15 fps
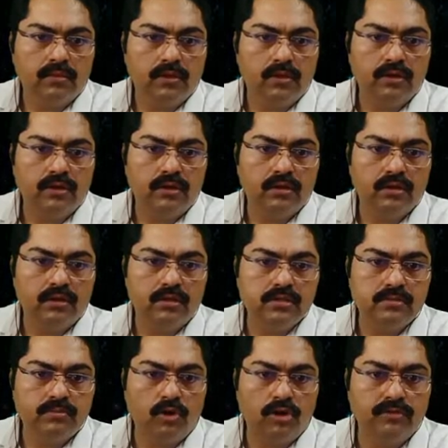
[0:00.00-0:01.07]
Here is a
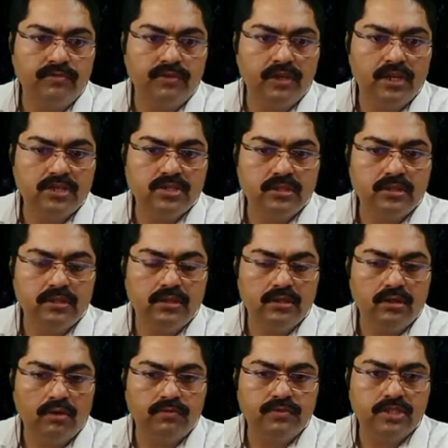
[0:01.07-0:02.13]
modification
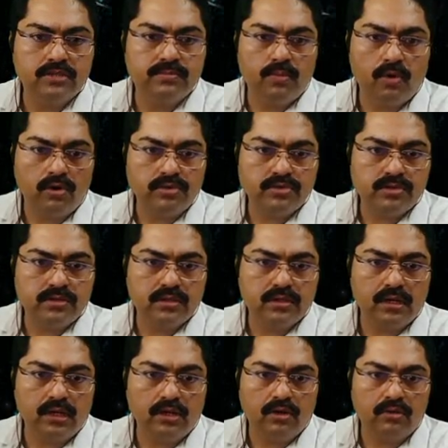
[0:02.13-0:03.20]
of this box.
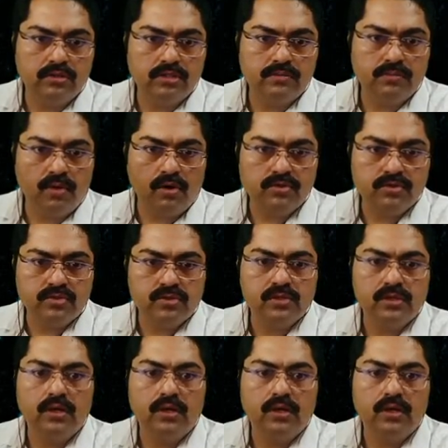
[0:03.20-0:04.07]
Click on this box.